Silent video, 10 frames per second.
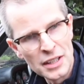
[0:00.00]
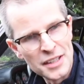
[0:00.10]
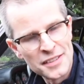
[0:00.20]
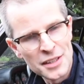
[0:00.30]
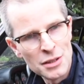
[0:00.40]
in
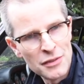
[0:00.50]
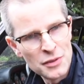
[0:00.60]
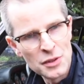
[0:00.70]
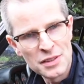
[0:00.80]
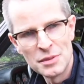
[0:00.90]
it, so if
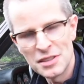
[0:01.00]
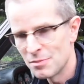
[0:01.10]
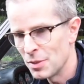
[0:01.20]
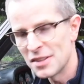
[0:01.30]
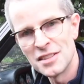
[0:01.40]
someone
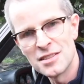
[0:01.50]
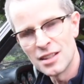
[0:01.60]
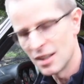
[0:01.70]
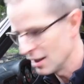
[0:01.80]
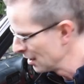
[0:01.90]
does bust into
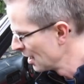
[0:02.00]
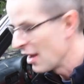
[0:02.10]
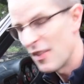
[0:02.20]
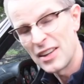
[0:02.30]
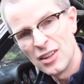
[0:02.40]
the car,
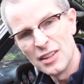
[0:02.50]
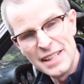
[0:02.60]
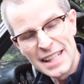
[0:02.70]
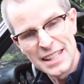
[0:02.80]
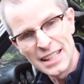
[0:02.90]
they can't
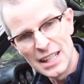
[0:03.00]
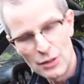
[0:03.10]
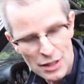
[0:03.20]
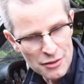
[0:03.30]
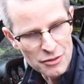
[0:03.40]
nick your
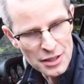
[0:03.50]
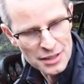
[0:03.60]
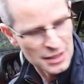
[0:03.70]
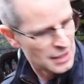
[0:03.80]
gear out the front,